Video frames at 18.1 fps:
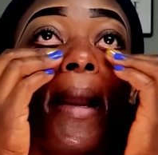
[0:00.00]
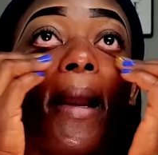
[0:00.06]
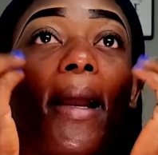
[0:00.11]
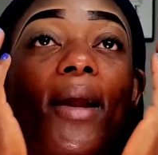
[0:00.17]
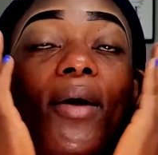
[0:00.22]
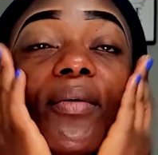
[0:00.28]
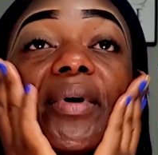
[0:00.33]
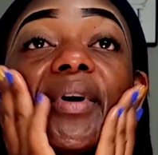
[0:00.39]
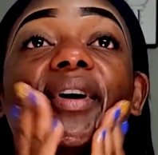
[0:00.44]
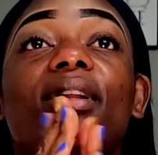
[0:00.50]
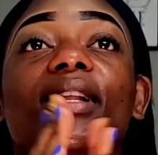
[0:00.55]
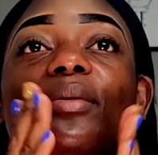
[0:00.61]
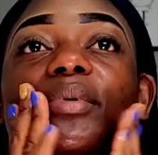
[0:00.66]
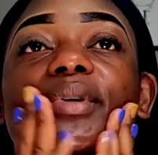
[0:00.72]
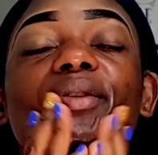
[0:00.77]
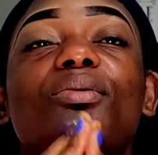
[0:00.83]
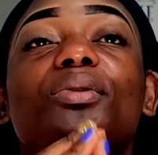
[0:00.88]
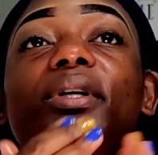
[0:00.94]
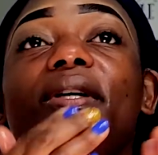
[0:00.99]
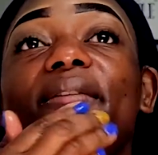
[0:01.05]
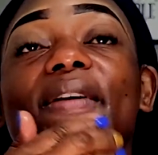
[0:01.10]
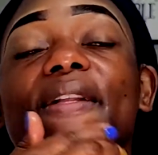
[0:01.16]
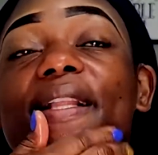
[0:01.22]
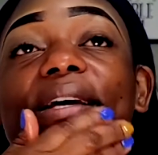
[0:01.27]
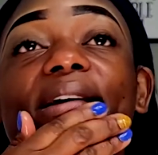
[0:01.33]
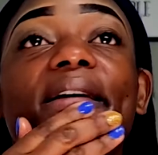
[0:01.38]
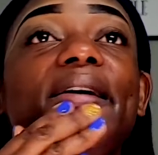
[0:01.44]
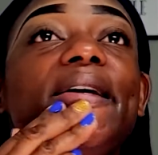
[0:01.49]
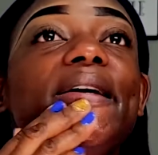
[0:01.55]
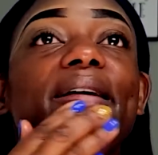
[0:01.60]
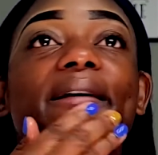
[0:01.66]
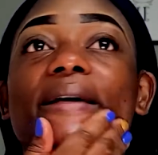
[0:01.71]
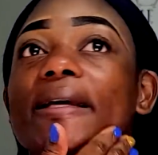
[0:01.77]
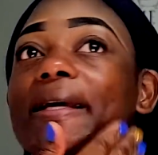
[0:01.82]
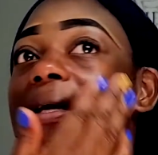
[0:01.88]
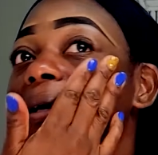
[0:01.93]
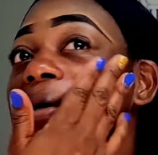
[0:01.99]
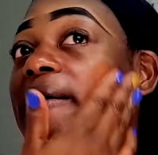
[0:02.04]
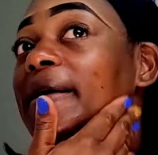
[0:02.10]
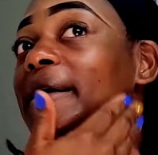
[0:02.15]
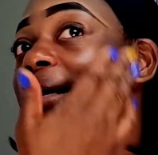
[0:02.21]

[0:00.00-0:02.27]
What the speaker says: And we're gonna be doing like